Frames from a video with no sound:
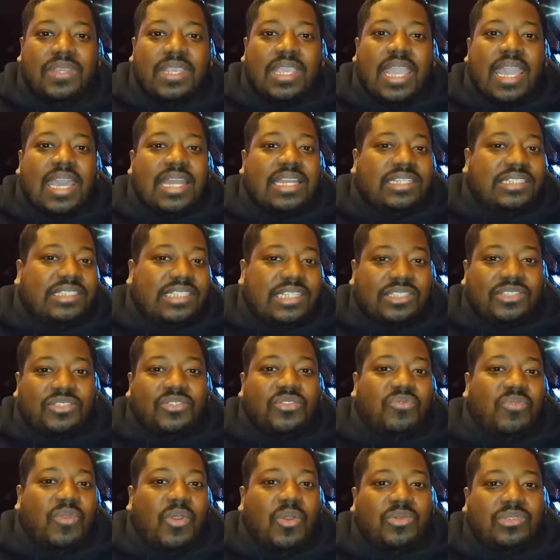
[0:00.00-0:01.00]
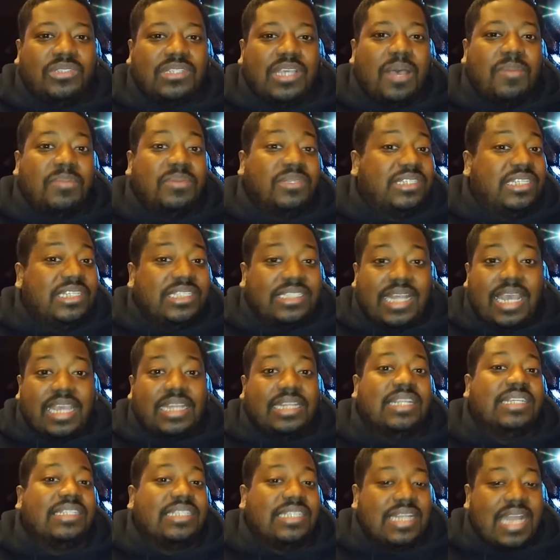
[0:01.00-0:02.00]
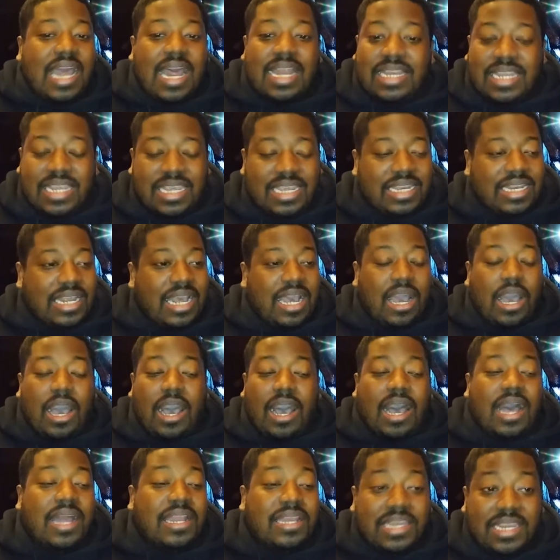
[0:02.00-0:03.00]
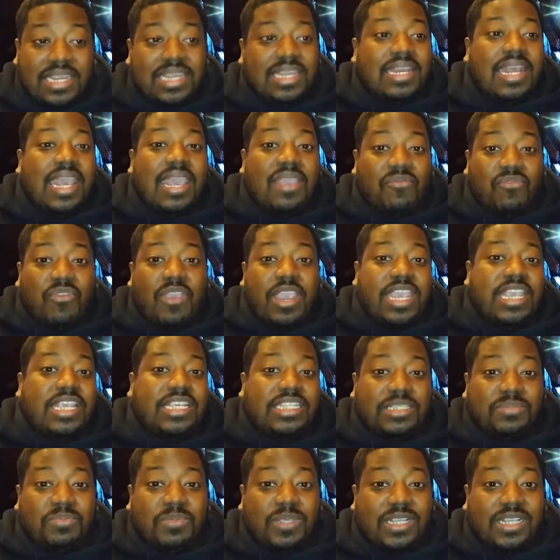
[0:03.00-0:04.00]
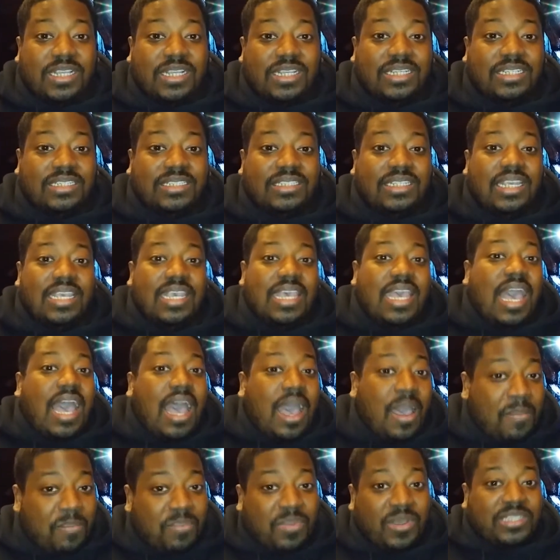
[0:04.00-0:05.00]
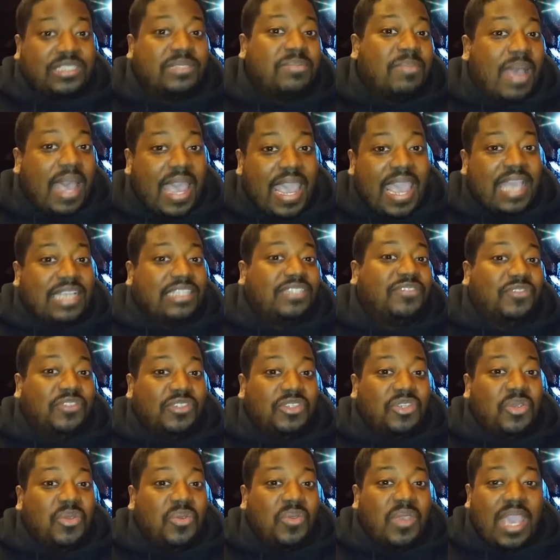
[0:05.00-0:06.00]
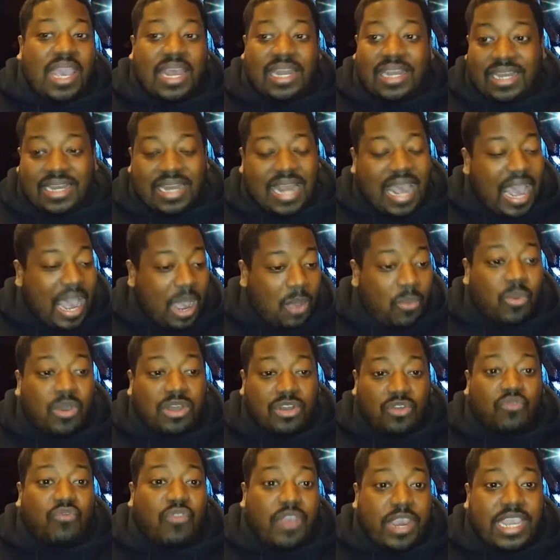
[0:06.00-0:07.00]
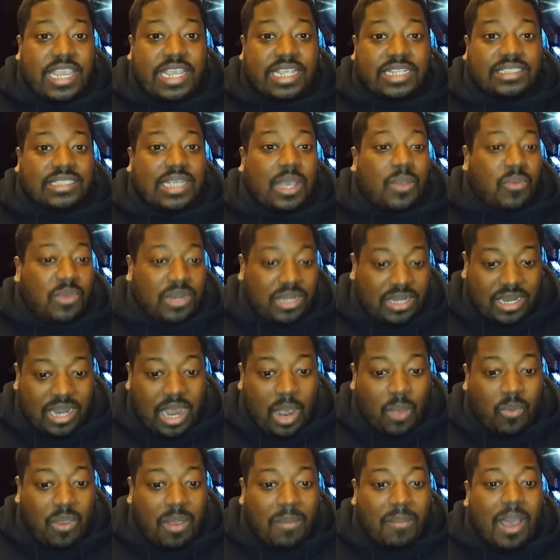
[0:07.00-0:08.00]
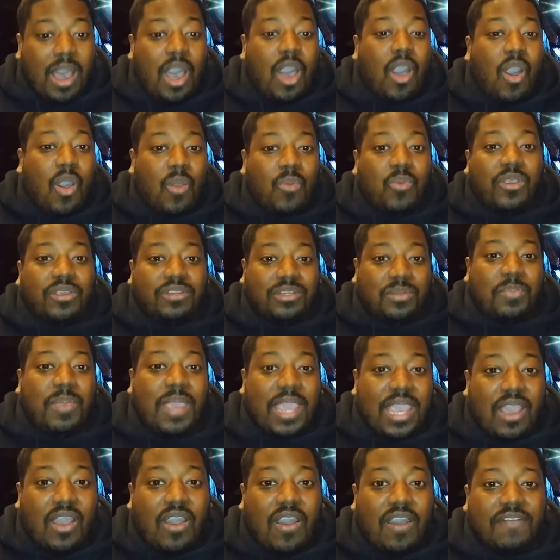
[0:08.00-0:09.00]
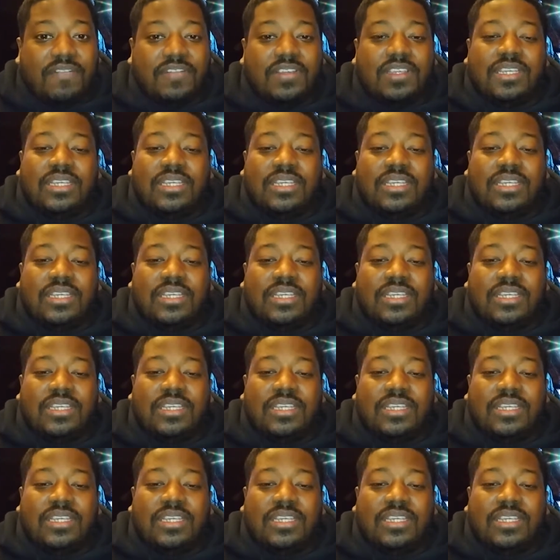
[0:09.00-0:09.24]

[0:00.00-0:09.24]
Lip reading: and his sister rolls up and she's like, "Listen, I need a raise because I bust my ass for you and I want a raise. I want my hard work to pay off."